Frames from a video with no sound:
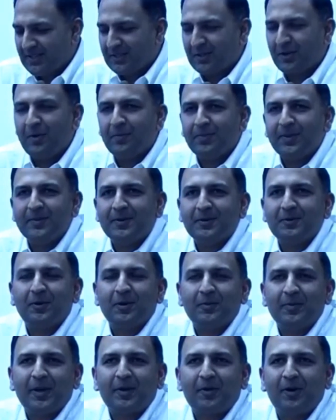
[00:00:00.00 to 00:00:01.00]
as a compliment
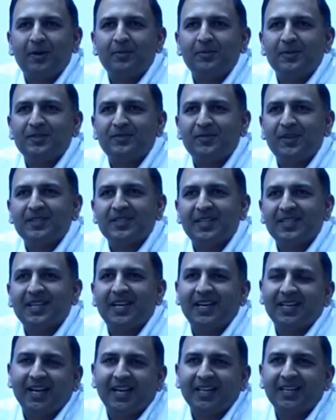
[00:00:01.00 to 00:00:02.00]
to all my economist friends, I
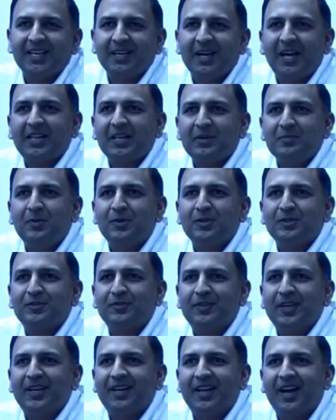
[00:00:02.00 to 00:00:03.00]
think
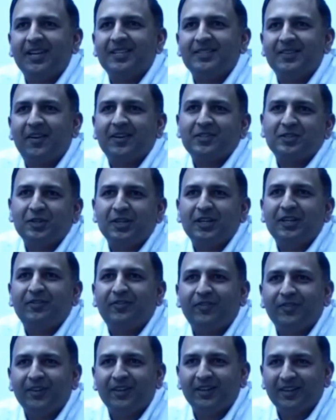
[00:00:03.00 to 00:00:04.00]
most of their lives are
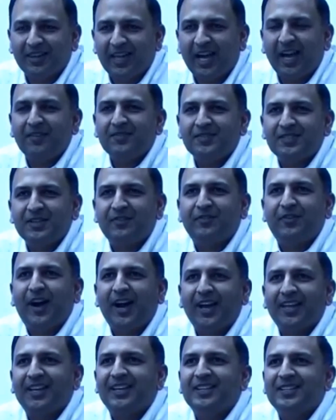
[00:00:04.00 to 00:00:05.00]
actually lives
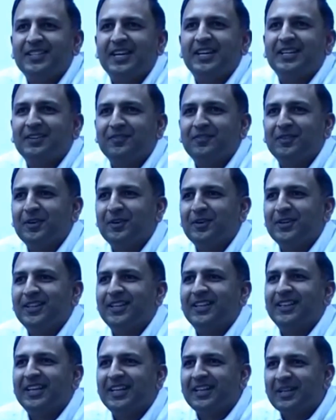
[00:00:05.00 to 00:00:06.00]
defy the incentive
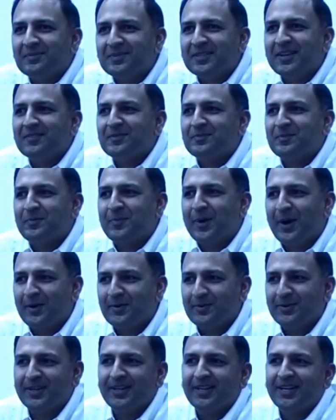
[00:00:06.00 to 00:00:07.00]
theory that they themselves
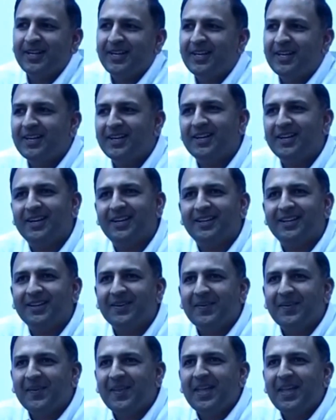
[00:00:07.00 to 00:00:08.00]
propound, right?
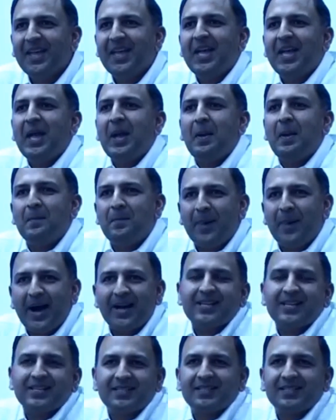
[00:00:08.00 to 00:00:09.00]

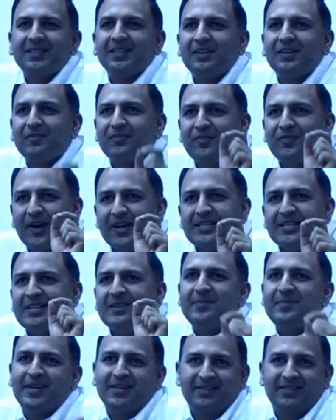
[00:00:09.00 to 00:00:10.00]
But
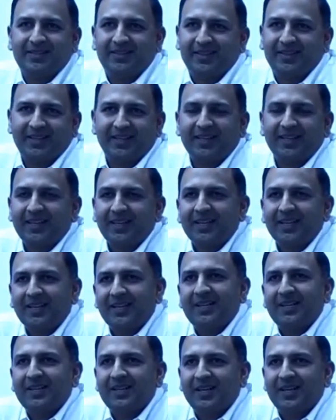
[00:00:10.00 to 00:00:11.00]
fundamentally,
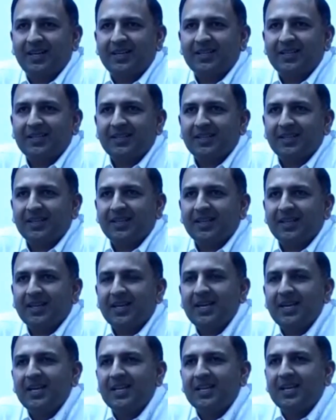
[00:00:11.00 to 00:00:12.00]
right,
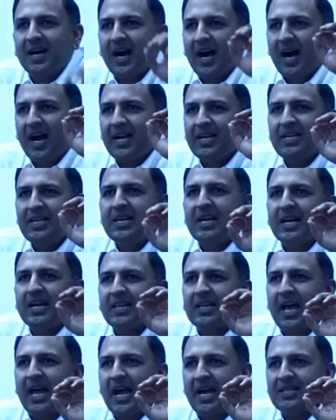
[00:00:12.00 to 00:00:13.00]
the
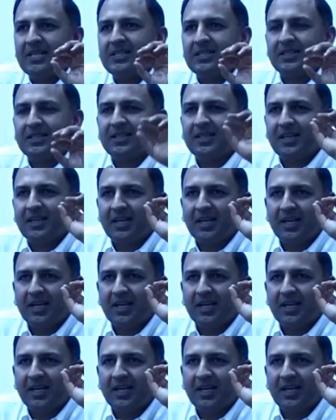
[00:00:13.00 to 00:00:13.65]
idea that